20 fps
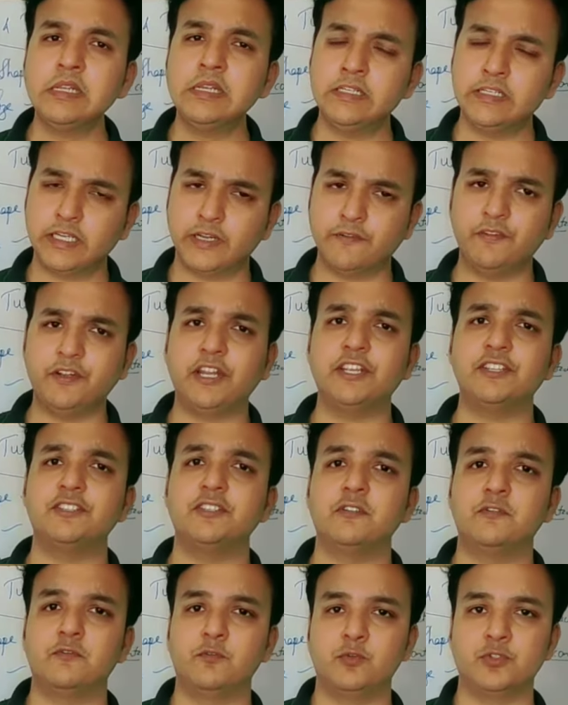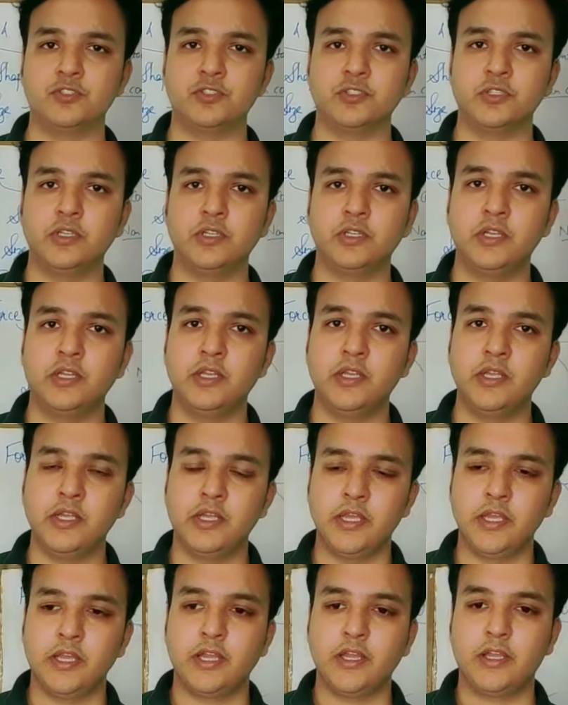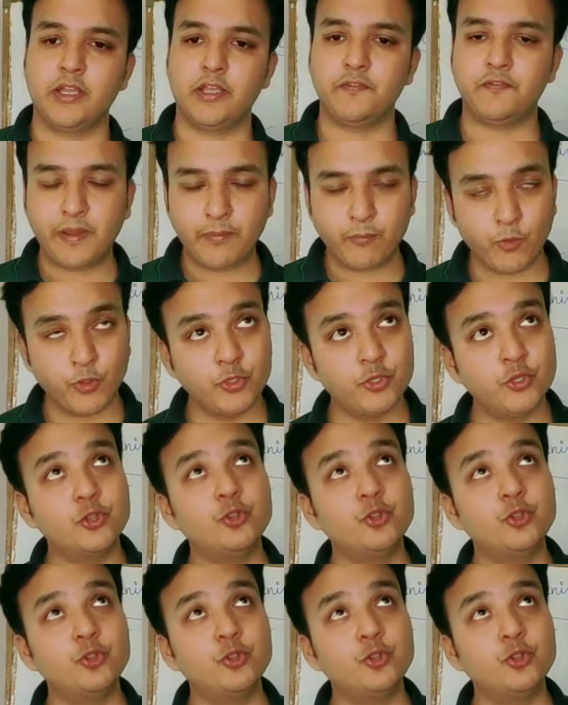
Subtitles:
gravitational force. If I am going to